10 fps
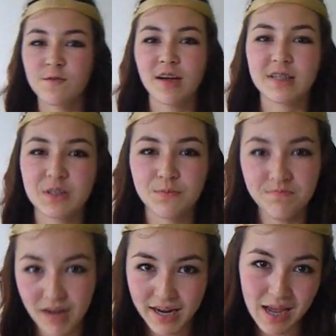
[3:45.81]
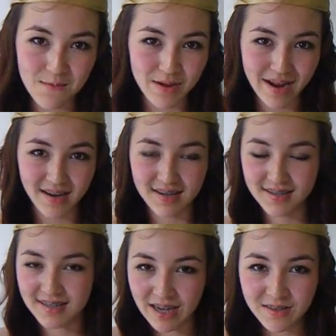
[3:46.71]
flush my empire
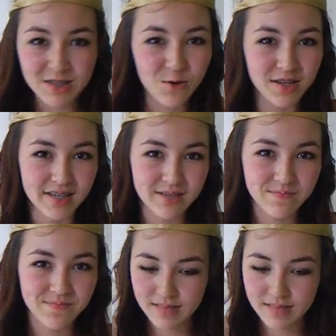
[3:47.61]
down the toilet.